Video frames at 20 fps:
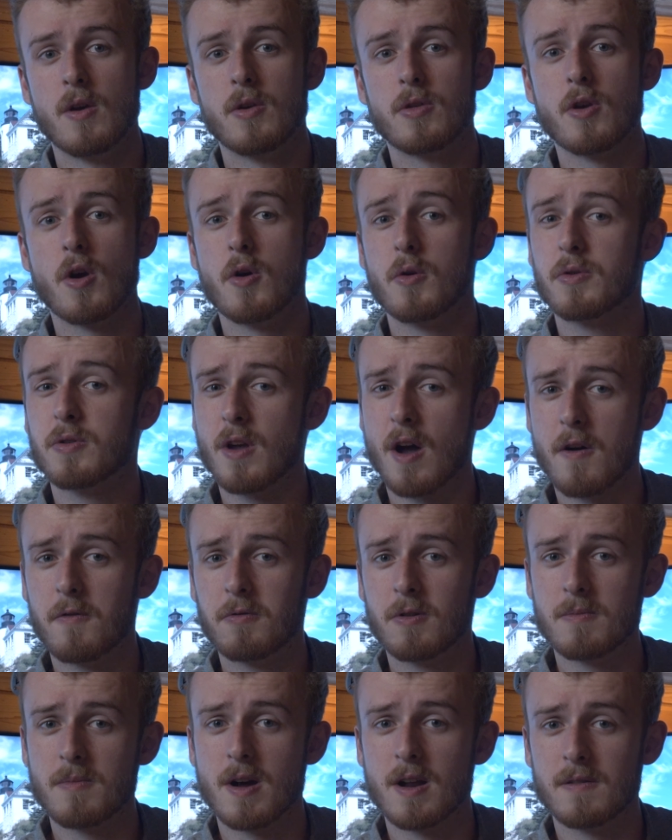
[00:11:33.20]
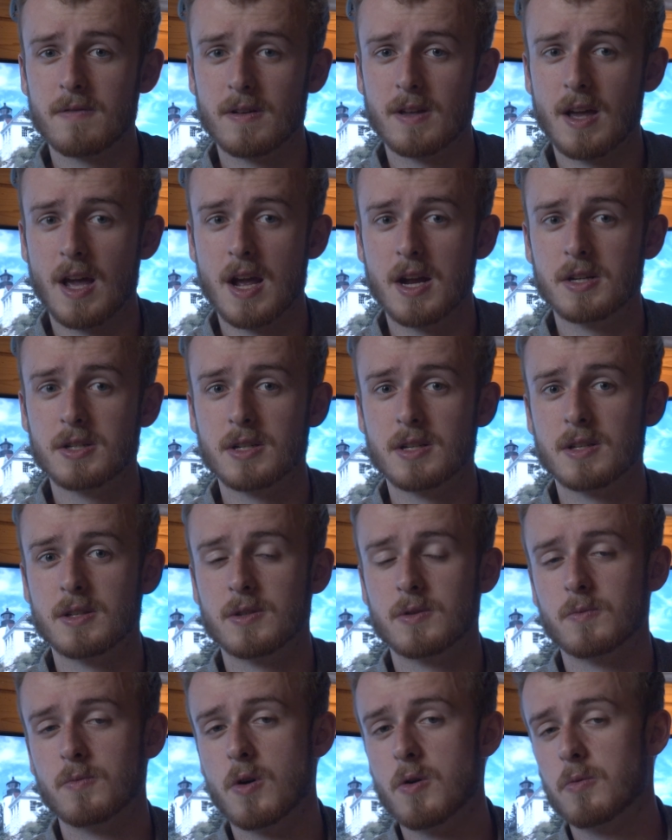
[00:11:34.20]
So software
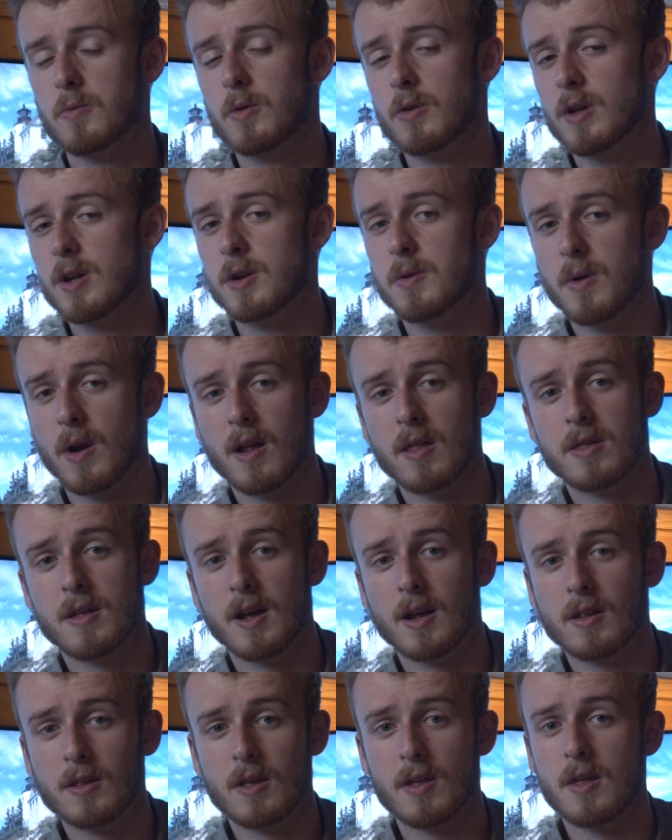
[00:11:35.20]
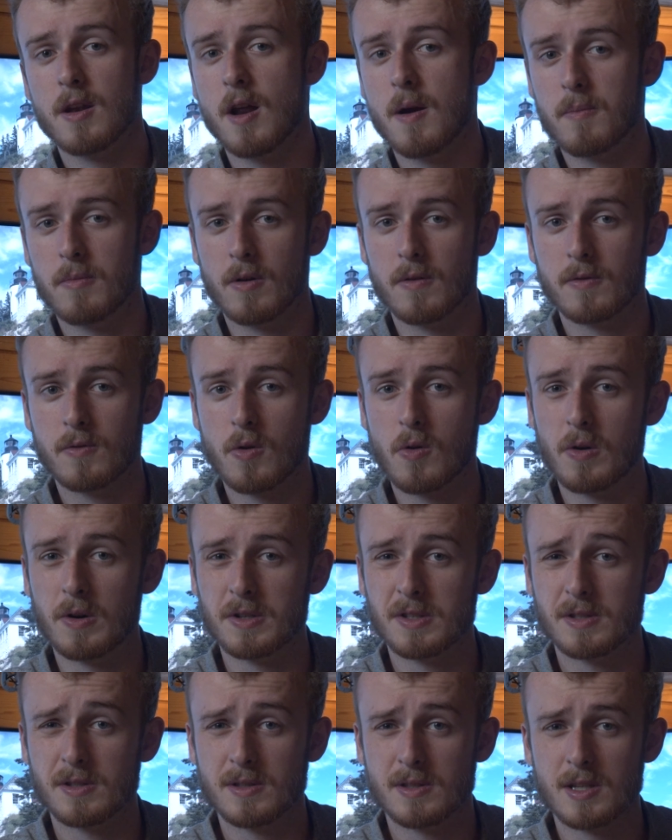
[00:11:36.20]
modifications won't really do anything to the number of
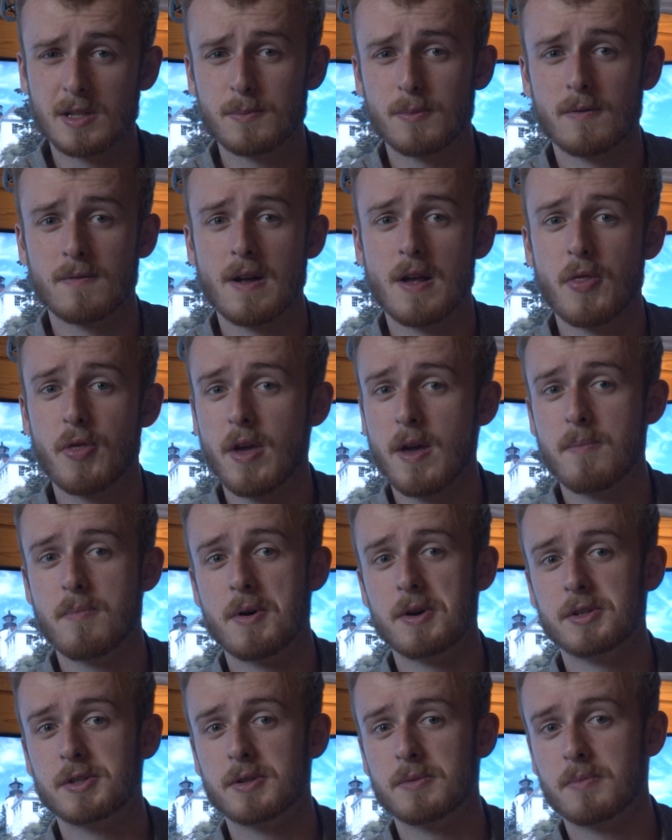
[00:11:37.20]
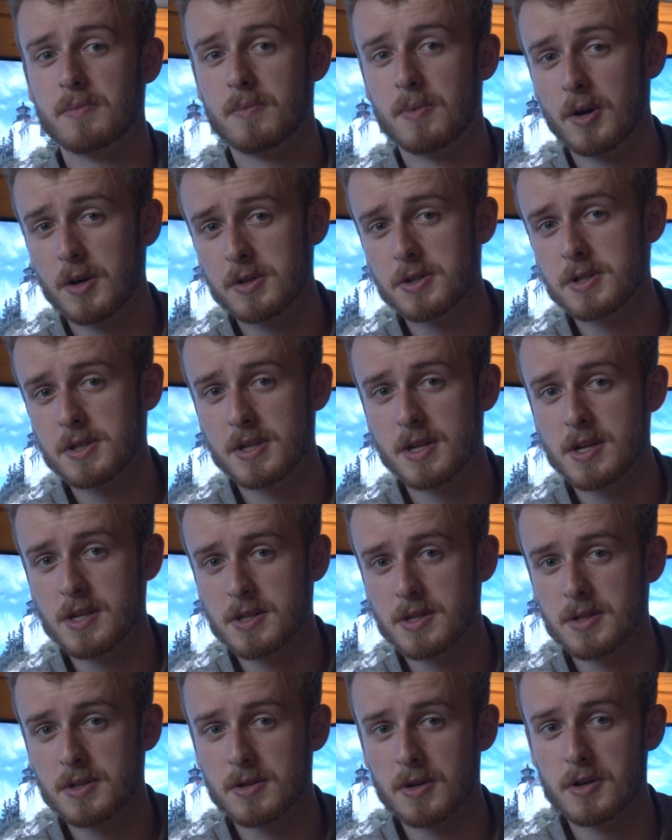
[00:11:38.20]
cores. This prevents a bunch of purchases
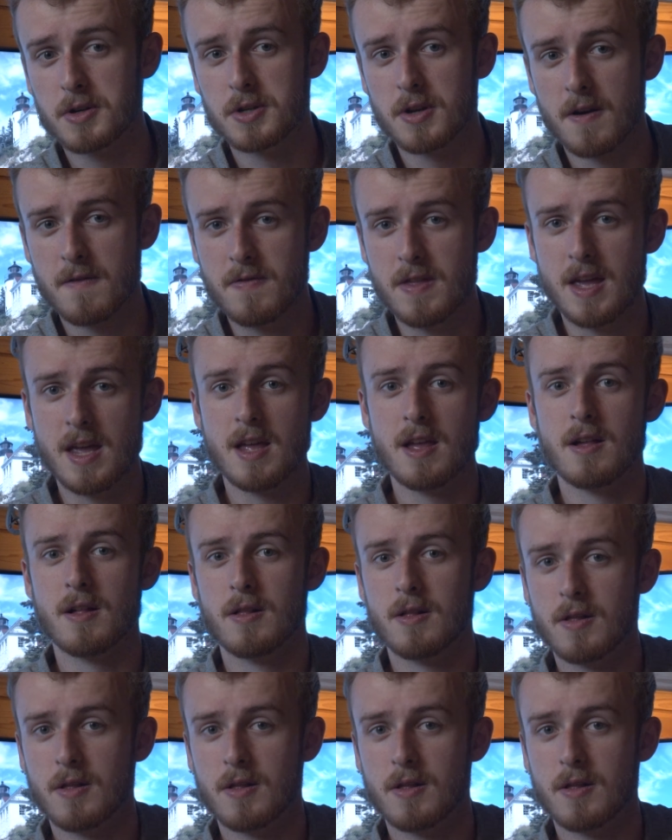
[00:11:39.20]
in search of the